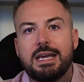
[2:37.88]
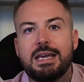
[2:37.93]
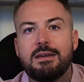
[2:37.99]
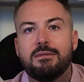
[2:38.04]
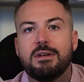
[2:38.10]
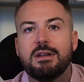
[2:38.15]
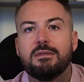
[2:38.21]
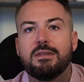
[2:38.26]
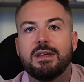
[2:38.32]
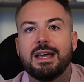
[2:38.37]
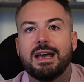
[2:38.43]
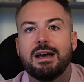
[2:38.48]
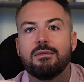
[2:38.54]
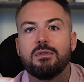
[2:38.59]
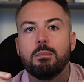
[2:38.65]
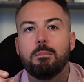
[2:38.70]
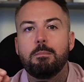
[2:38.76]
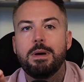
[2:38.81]
Even if they
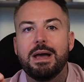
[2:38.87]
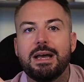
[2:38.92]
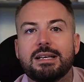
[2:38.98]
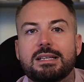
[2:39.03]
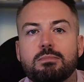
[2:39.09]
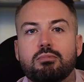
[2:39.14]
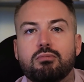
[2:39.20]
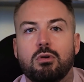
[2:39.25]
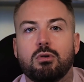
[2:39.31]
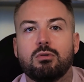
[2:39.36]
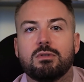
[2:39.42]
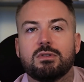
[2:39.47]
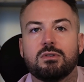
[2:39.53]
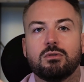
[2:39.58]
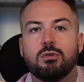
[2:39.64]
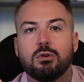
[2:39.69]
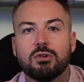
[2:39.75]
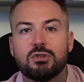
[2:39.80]
have the best product
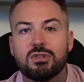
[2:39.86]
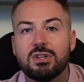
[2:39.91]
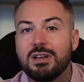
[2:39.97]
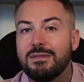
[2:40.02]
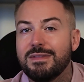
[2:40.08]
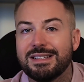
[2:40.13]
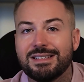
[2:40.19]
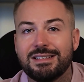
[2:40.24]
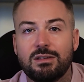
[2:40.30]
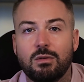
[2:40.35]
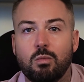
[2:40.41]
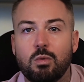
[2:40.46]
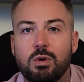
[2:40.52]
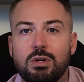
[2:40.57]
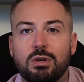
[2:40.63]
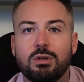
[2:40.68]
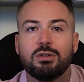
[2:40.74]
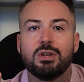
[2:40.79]
or service in the
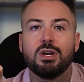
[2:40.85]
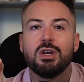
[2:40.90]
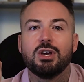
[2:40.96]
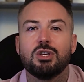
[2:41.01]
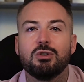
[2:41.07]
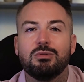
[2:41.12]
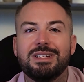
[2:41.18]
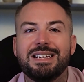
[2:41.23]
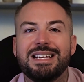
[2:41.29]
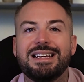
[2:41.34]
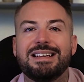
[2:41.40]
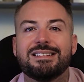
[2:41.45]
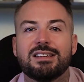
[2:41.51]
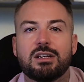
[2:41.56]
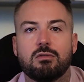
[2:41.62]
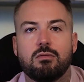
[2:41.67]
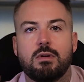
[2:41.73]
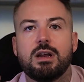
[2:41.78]
world, you need to
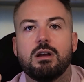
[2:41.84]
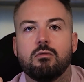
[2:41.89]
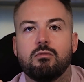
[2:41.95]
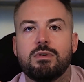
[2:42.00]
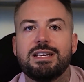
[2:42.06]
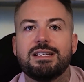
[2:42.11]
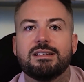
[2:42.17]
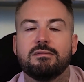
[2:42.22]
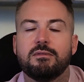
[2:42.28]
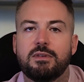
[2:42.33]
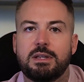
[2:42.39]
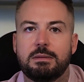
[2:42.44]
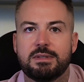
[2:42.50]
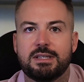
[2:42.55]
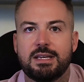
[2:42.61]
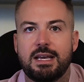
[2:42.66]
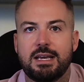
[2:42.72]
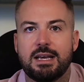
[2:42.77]
create a reason for them
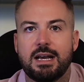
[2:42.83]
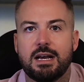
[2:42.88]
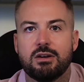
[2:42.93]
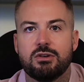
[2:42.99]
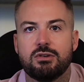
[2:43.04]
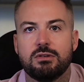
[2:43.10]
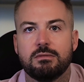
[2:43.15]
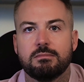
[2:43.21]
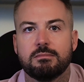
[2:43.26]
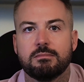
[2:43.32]
to take action.